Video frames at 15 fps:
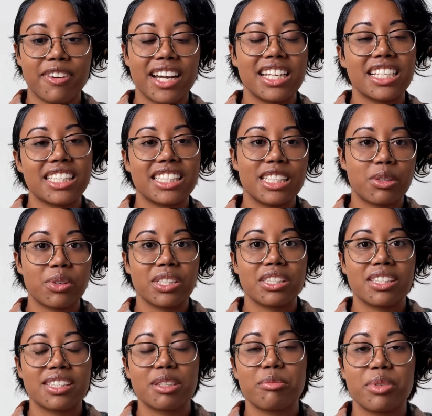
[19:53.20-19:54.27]
fighting
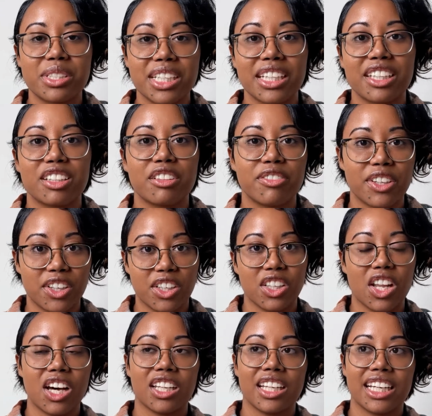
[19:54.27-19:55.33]
sequences in particular felt a
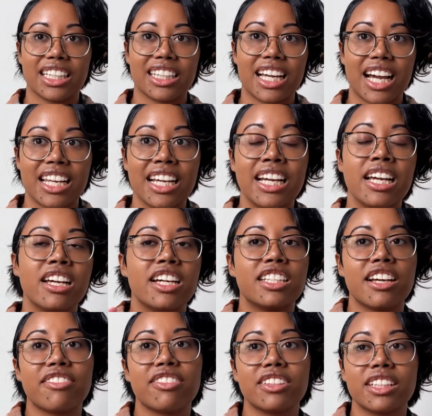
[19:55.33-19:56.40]
lot like that. It
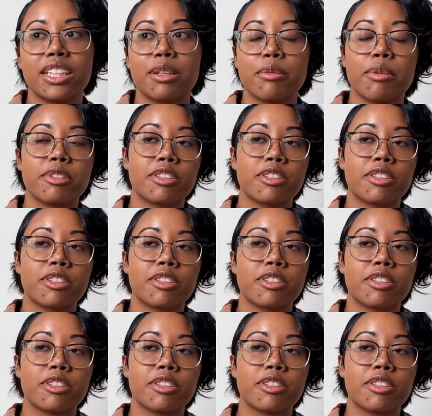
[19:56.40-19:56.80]
definitely,